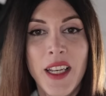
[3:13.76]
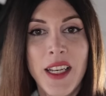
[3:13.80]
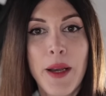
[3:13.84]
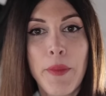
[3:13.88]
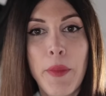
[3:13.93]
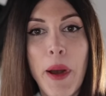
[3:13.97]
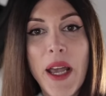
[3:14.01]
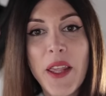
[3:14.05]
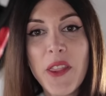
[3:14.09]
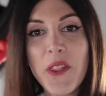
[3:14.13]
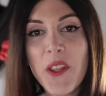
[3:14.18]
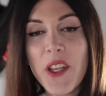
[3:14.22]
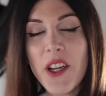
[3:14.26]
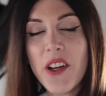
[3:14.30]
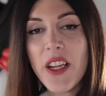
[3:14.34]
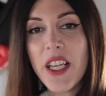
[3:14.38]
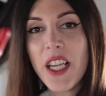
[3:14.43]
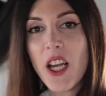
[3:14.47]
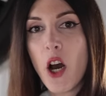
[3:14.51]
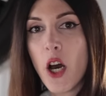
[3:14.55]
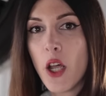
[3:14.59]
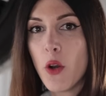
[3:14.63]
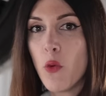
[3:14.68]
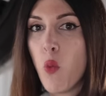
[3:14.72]
Now, my
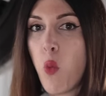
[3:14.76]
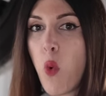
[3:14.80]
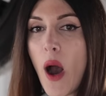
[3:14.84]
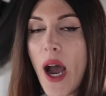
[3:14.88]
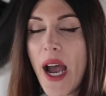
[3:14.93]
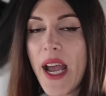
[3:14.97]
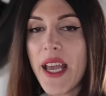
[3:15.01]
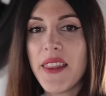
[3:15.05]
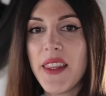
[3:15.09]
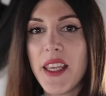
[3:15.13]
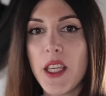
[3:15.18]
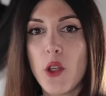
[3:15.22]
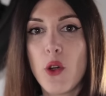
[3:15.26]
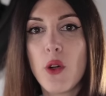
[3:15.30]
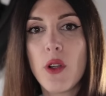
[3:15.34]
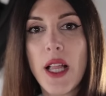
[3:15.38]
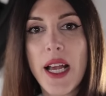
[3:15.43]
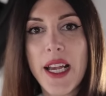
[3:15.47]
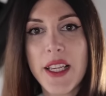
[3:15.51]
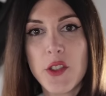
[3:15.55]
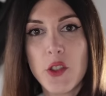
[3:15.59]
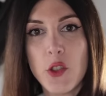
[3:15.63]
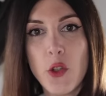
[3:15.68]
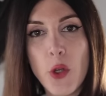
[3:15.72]
theory on why they
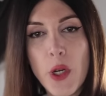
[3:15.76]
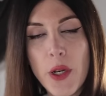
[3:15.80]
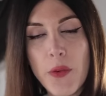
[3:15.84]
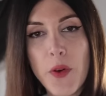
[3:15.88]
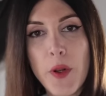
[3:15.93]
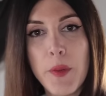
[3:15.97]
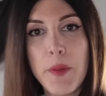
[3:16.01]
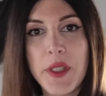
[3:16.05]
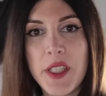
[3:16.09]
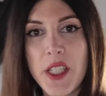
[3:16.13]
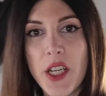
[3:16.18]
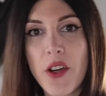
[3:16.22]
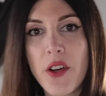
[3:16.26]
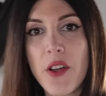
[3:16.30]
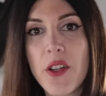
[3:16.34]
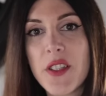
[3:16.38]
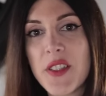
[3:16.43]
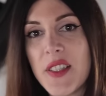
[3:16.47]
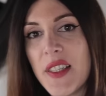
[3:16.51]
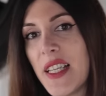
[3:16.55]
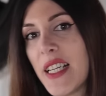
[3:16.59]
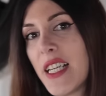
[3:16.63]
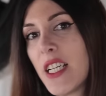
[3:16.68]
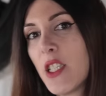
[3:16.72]
utilize two different materials in the